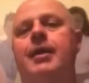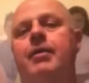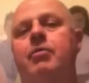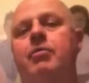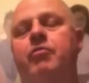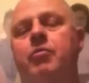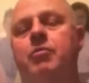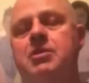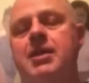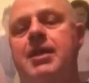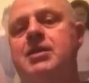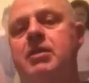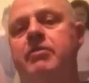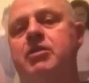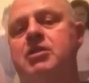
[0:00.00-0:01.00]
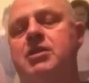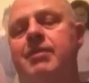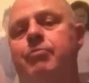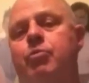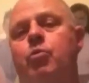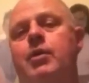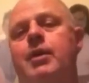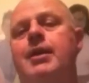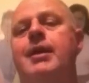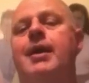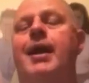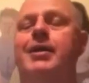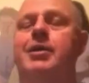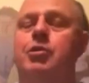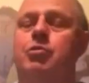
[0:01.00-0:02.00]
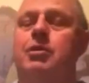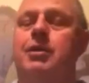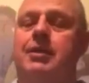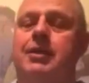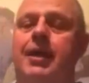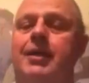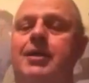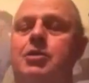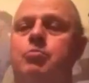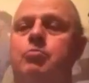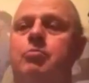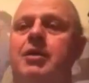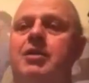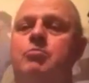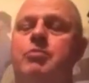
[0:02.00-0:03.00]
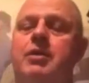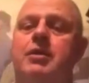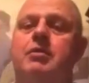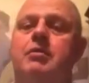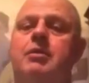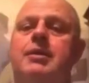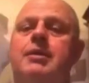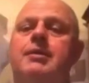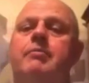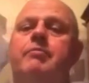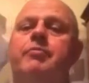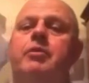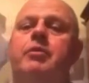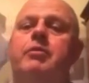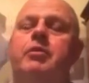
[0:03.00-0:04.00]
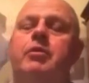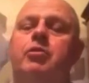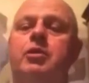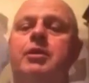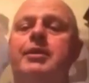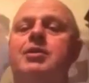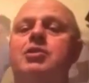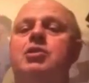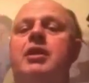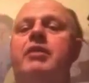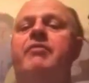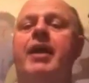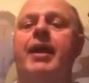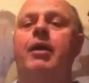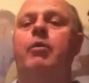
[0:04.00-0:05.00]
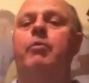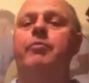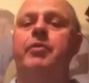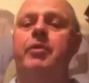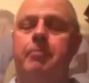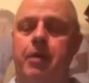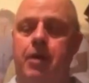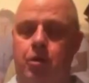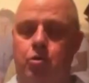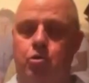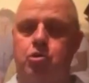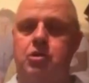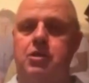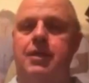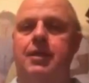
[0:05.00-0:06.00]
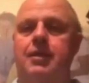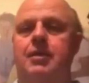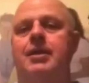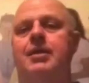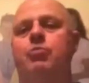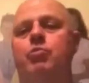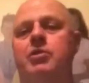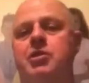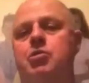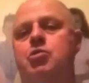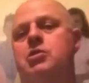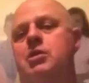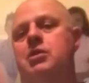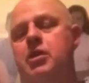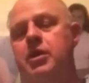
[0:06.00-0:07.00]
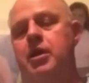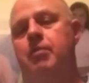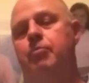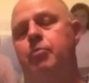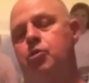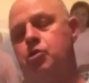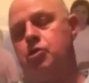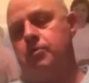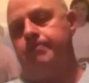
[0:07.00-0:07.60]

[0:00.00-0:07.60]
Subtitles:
from a scientific standpoint, I do think that has been the things that have helped the most in reducing the numbers.